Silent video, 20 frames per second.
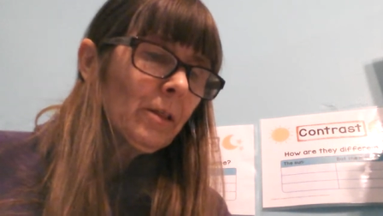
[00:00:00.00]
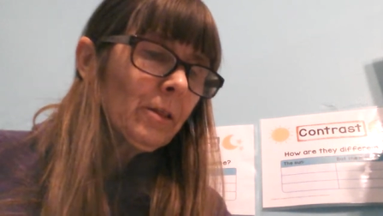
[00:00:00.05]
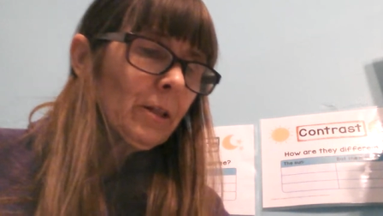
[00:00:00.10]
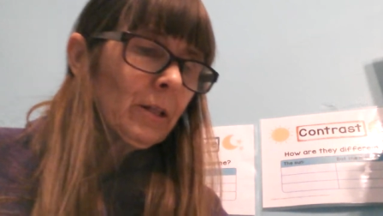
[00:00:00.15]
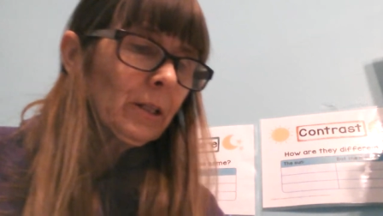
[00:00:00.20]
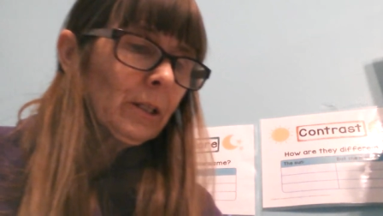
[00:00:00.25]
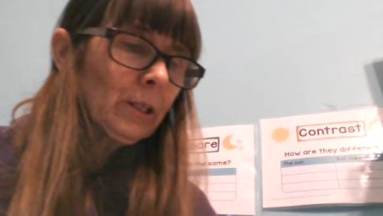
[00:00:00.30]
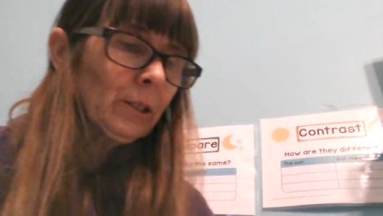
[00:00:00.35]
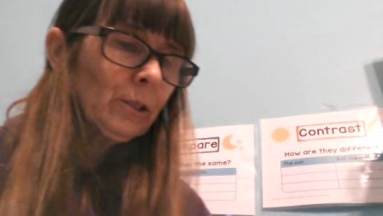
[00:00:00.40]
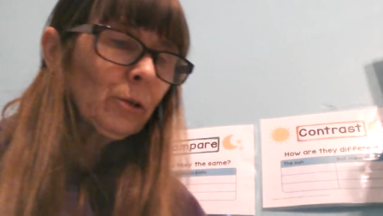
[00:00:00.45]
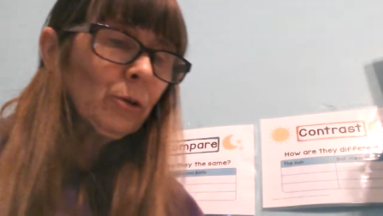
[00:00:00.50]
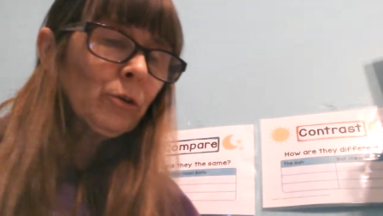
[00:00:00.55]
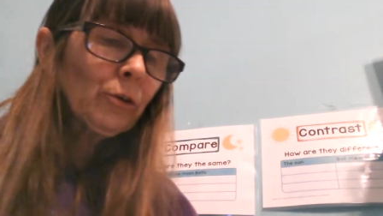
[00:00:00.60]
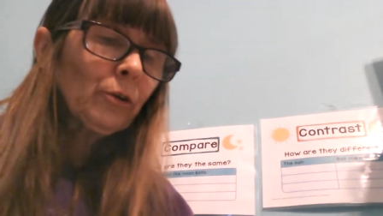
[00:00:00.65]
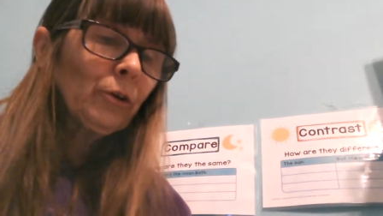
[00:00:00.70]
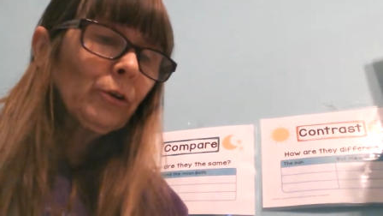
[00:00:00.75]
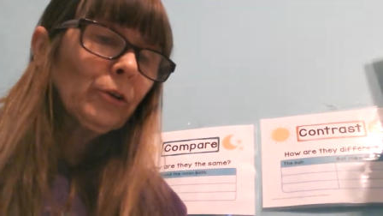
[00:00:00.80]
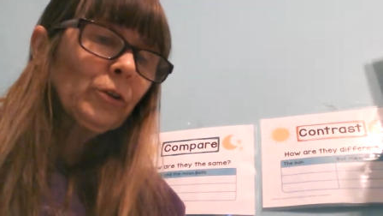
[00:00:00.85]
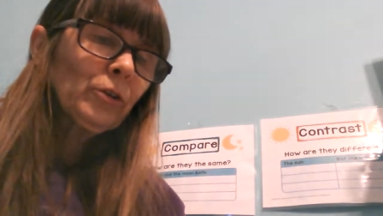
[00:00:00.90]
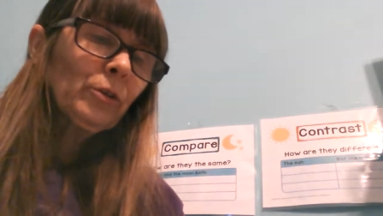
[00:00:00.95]
The little
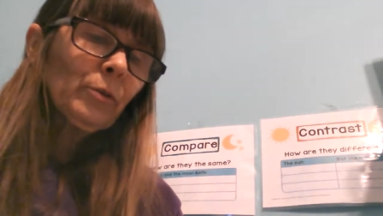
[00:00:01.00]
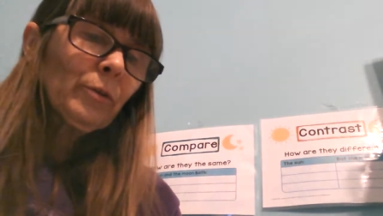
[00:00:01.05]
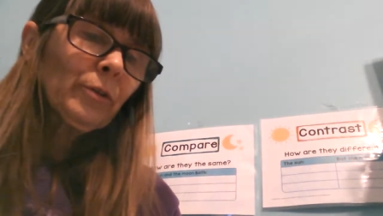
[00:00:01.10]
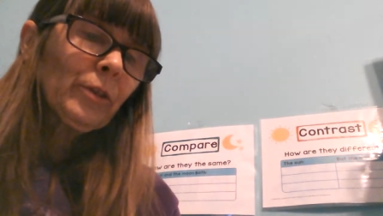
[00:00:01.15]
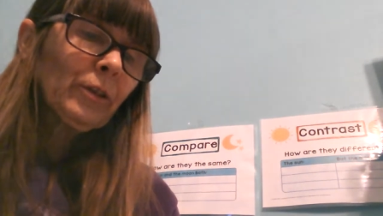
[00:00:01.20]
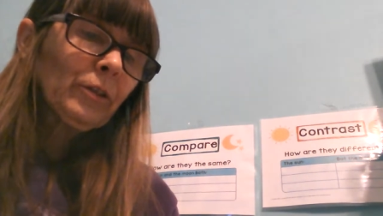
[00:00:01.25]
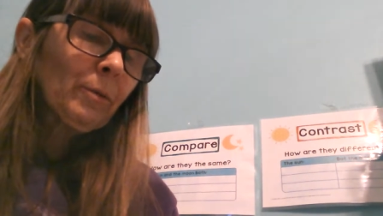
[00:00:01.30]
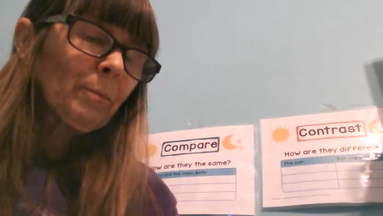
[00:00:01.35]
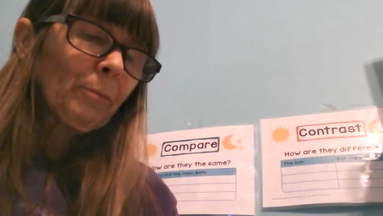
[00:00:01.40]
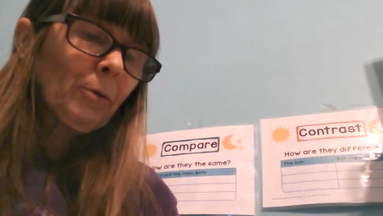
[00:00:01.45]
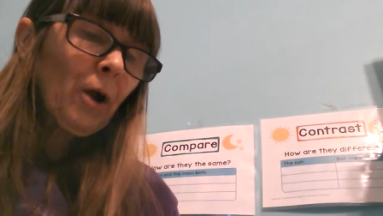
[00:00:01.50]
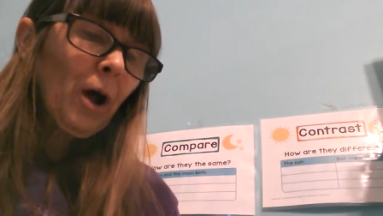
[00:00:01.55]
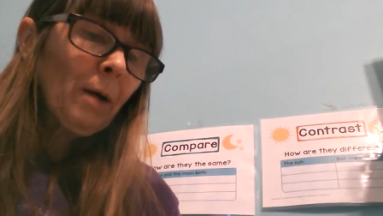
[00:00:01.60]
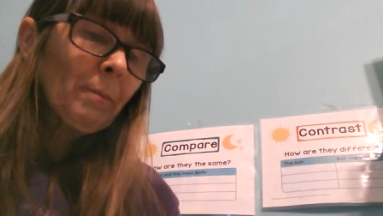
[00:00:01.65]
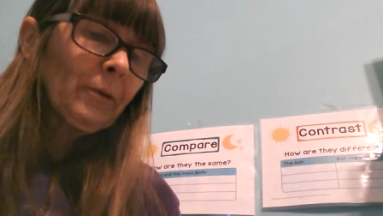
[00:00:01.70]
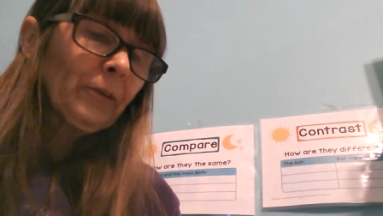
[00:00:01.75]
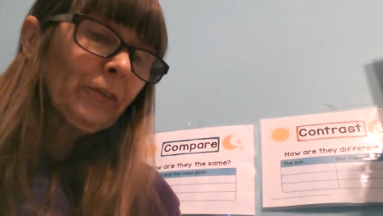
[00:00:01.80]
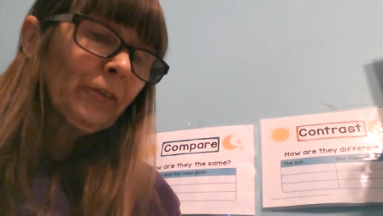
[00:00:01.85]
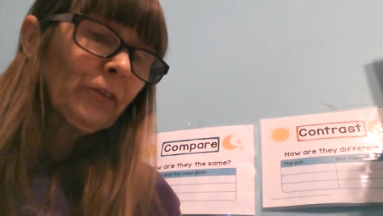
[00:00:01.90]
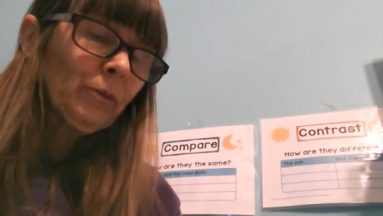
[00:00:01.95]
girl knew that the
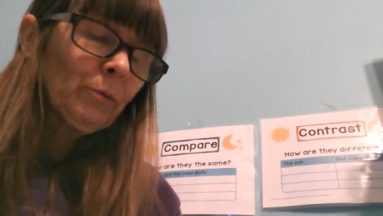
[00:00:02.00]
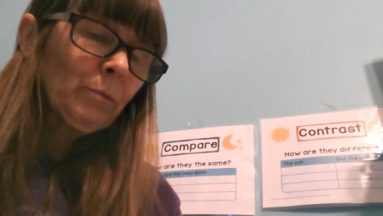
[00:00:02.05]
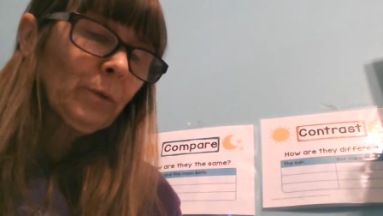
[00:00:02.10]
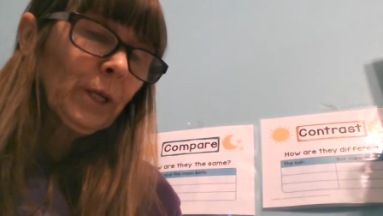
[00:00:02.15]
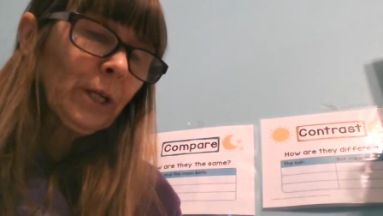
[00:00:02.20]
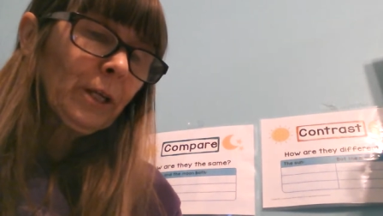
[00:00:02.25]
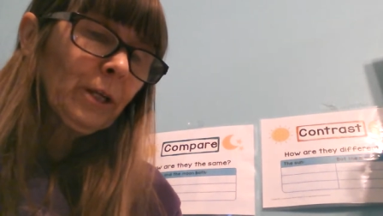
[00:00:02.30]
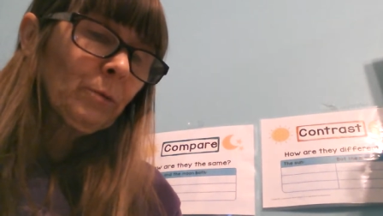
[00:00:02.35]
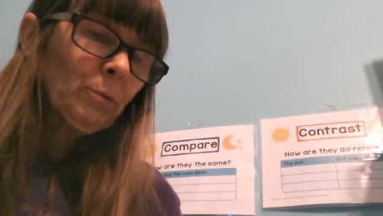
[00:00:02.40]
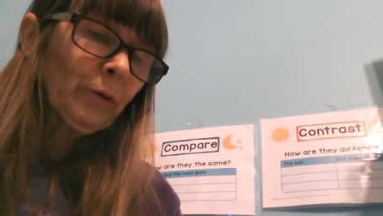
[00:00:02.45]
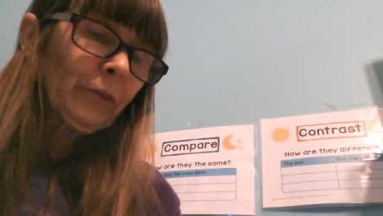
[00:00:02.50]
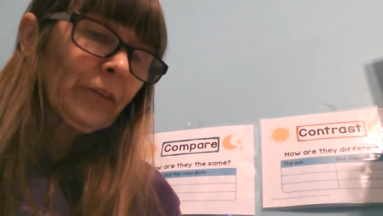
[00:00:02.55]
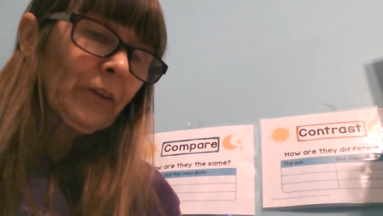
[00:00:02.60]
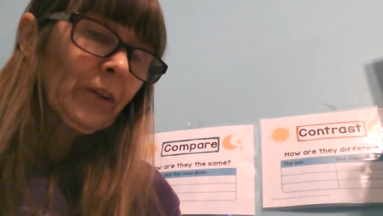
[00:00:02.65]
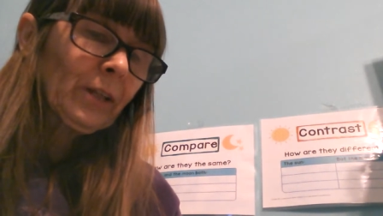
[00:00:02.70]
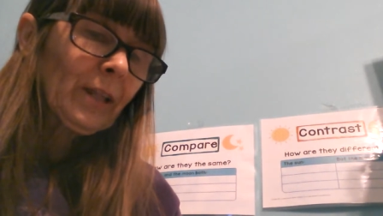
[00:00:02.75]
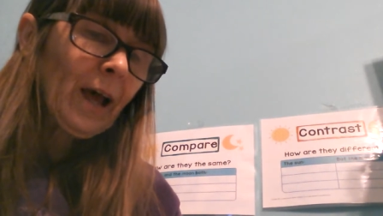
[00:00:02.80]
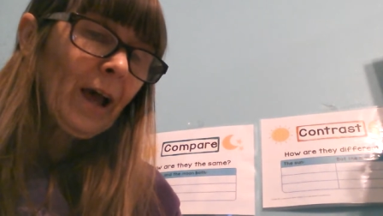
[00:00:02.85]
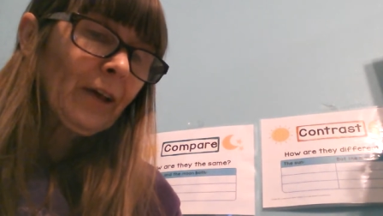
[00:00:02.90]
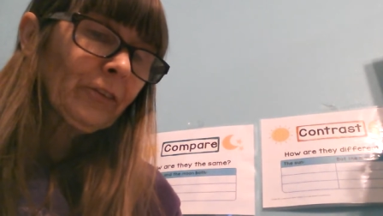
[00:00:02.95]
promise to read was
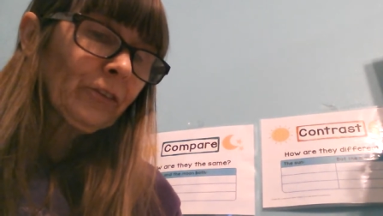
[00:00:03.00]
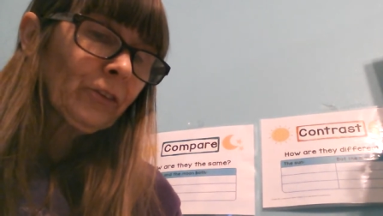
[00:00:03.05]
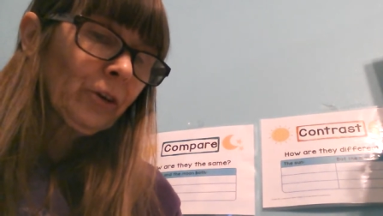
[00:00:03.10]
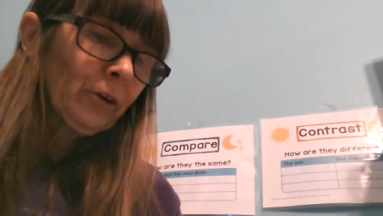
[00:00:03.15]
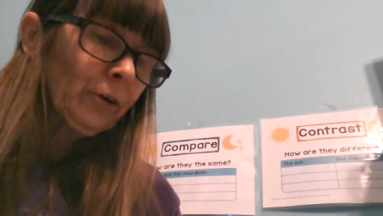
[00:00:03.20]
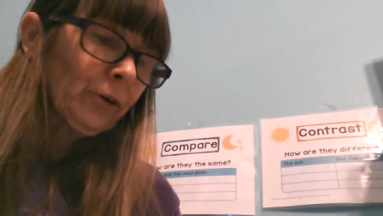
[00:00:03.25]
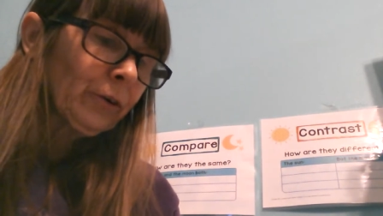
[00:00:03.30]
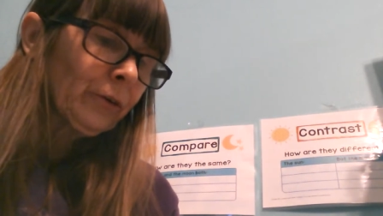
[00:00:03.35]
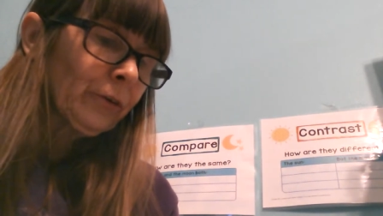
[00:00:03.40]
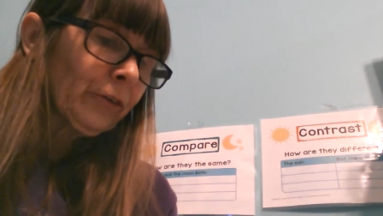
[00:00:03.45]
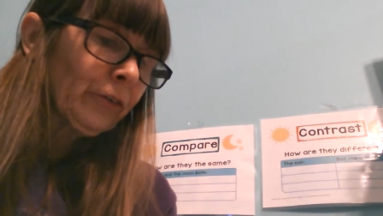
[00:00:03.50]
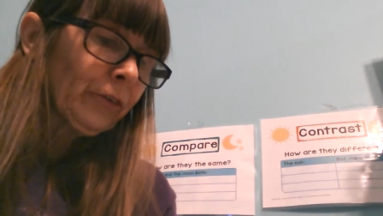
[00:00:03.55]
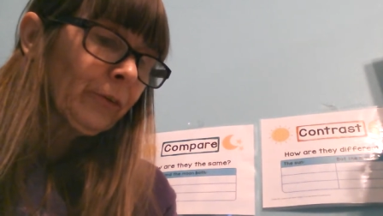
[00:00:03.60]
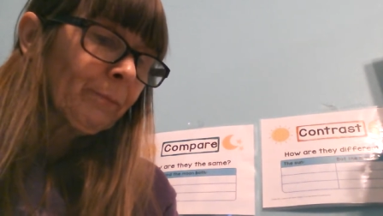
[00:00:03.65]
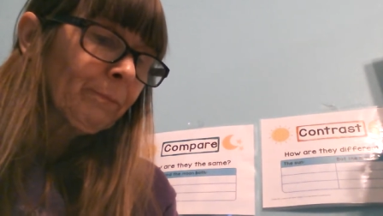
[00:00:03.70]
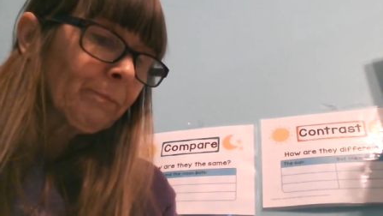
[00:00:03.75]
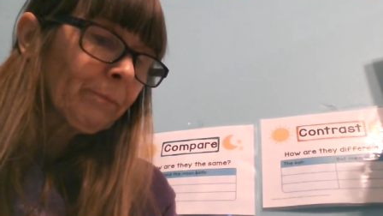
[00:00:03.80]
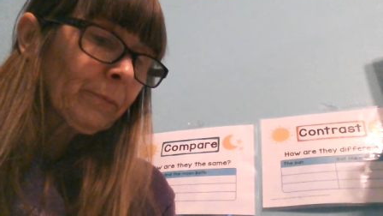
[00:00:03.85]
at last hers.